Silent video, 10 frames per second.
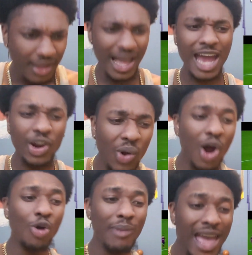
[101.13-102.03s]
Got a
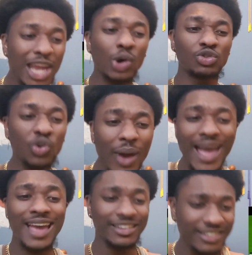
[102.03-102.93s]
grown man on two
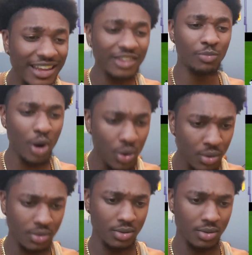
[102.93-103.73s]
ass cheeks, bro.